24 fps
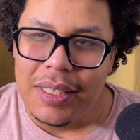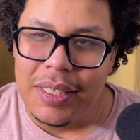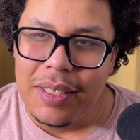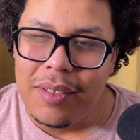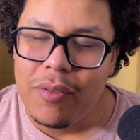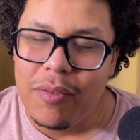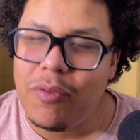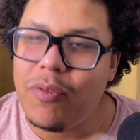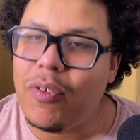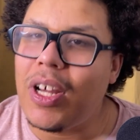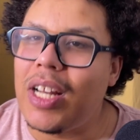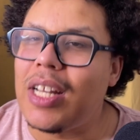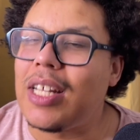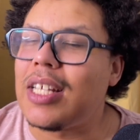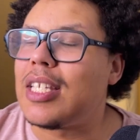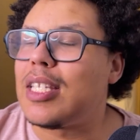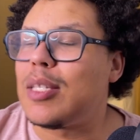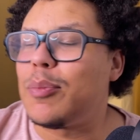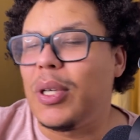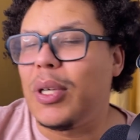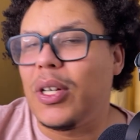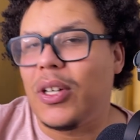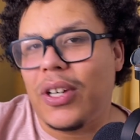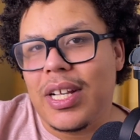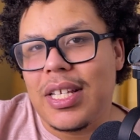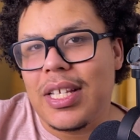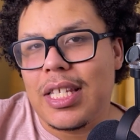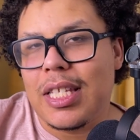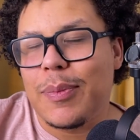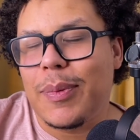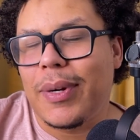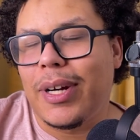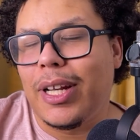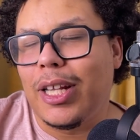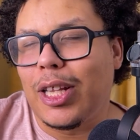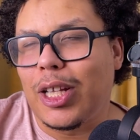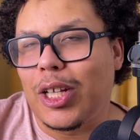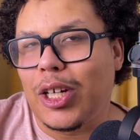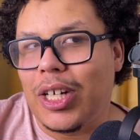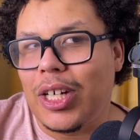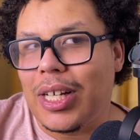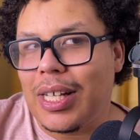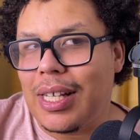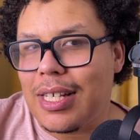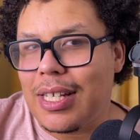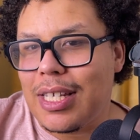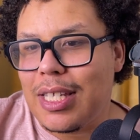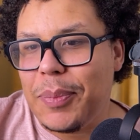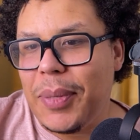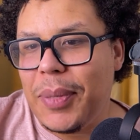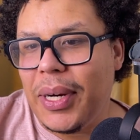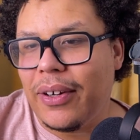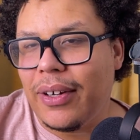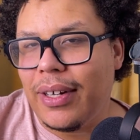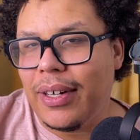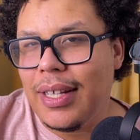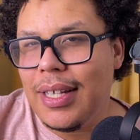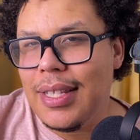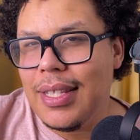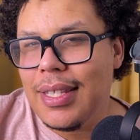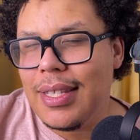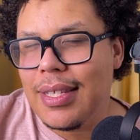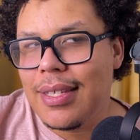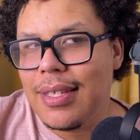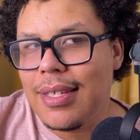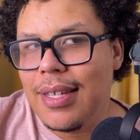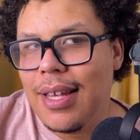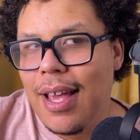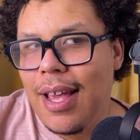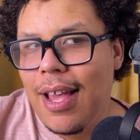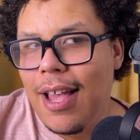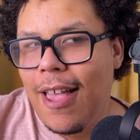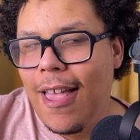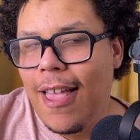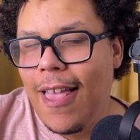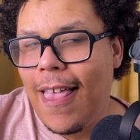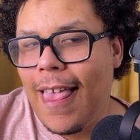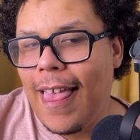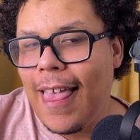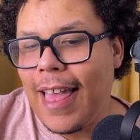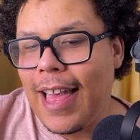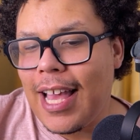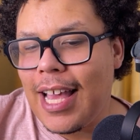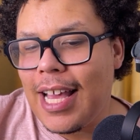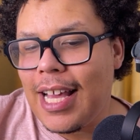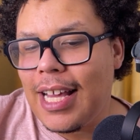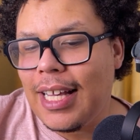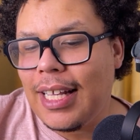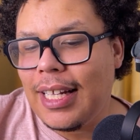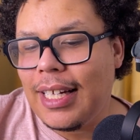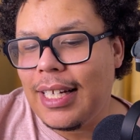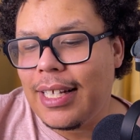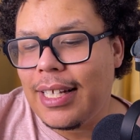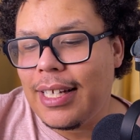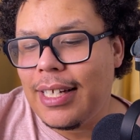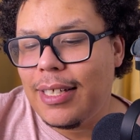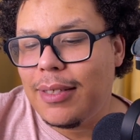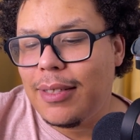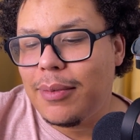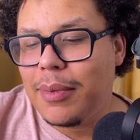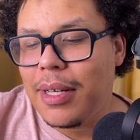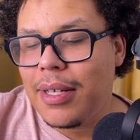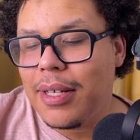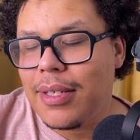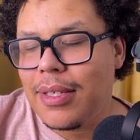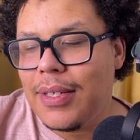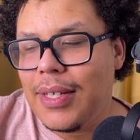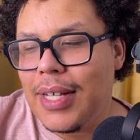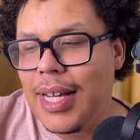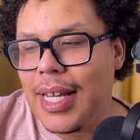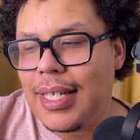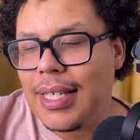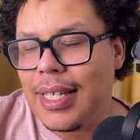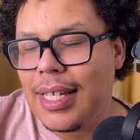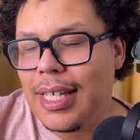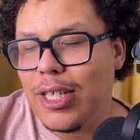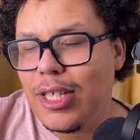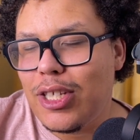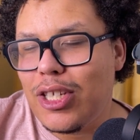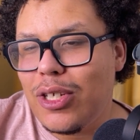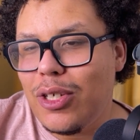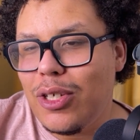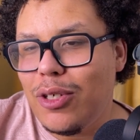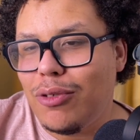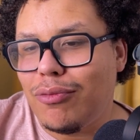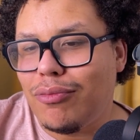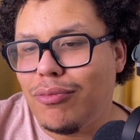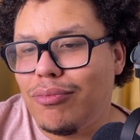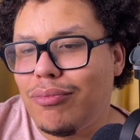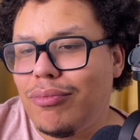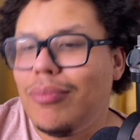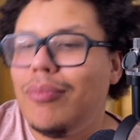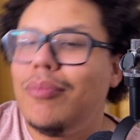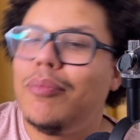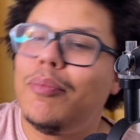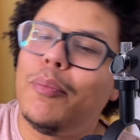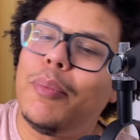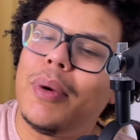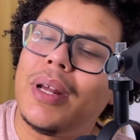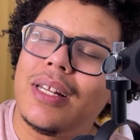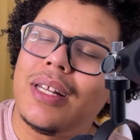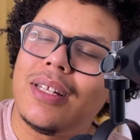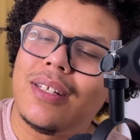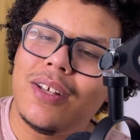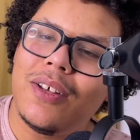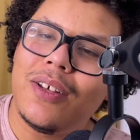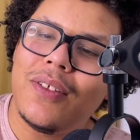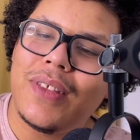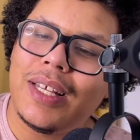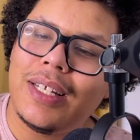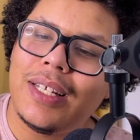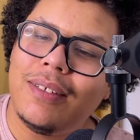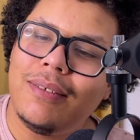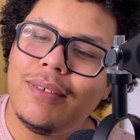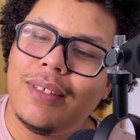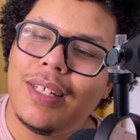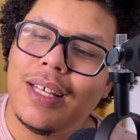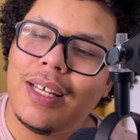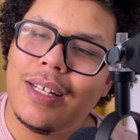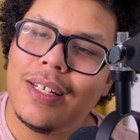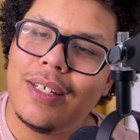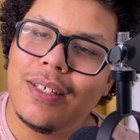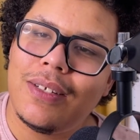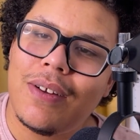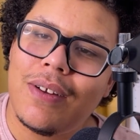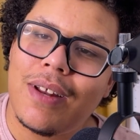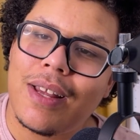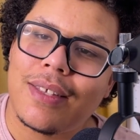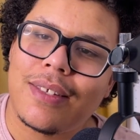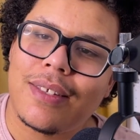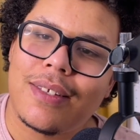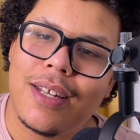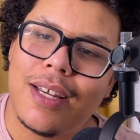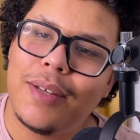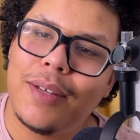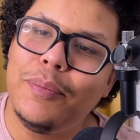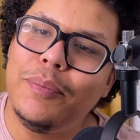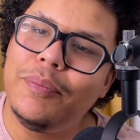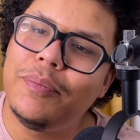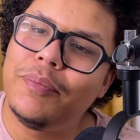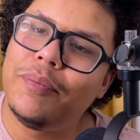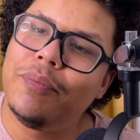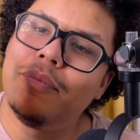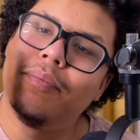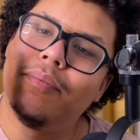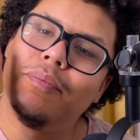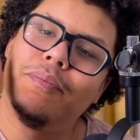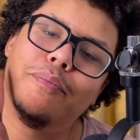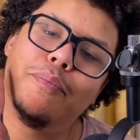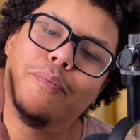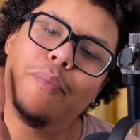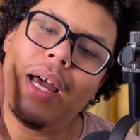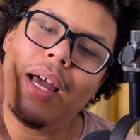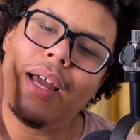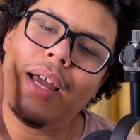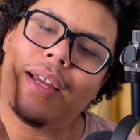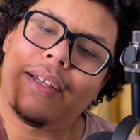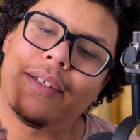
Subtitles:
fun experience. It's been a learning experience. And I'll see you guys again soon. But until then, and until next time, bye.